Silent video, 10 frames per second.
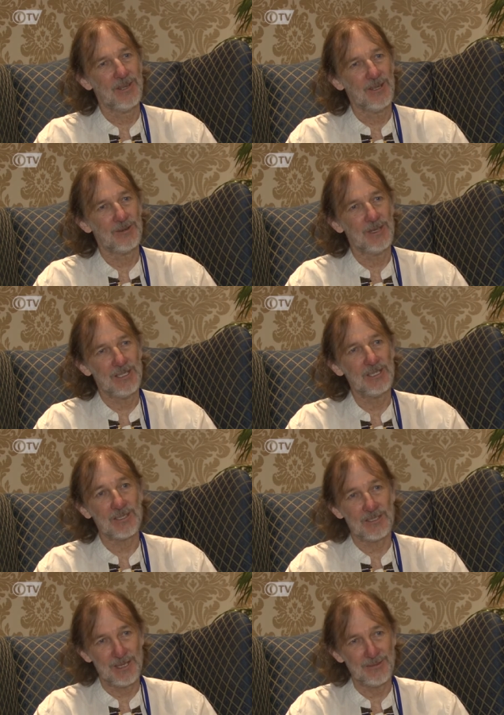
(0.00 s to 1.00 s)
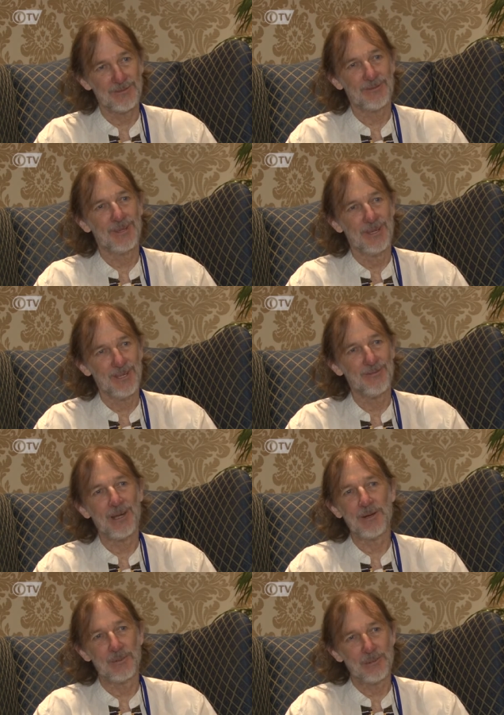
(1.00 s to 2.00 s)
It really is a tough
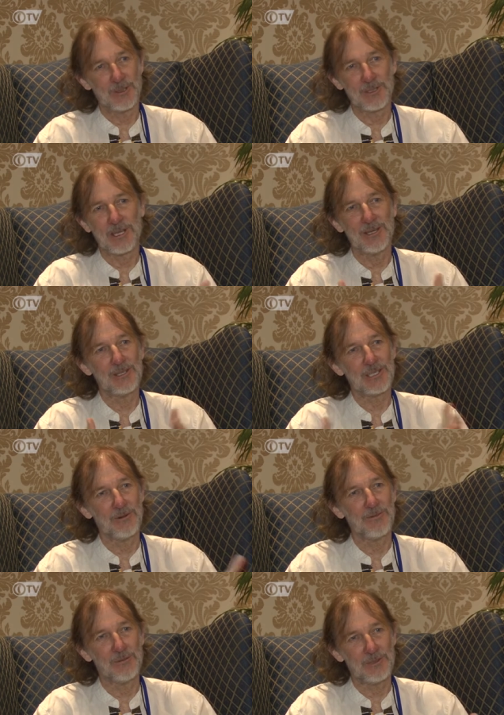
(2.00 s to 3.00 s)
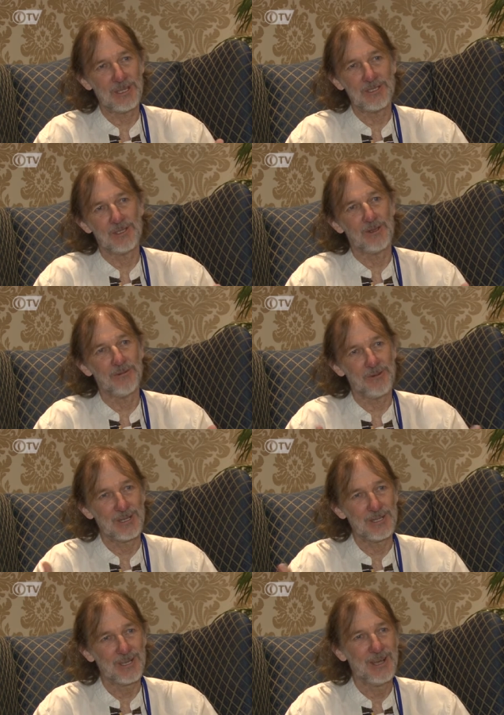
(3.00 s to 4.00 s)
environment because countries come from such
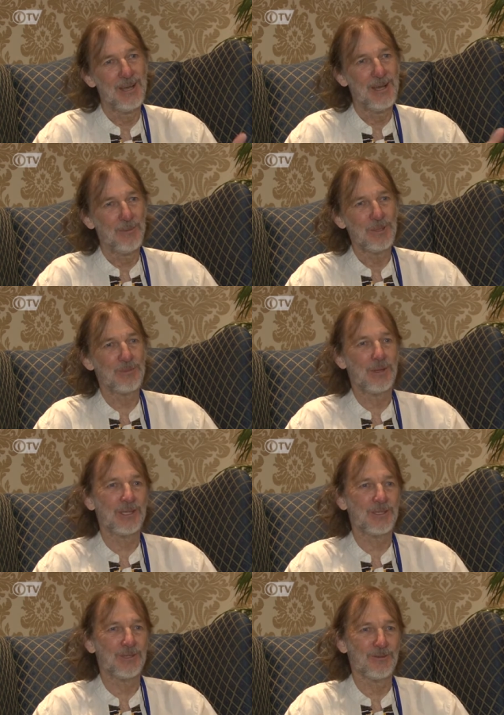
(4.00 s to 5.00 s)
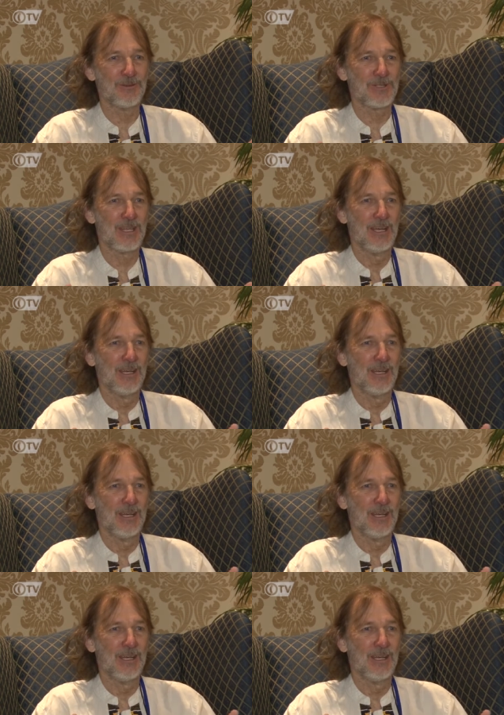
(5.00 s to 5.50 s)
different perspectives,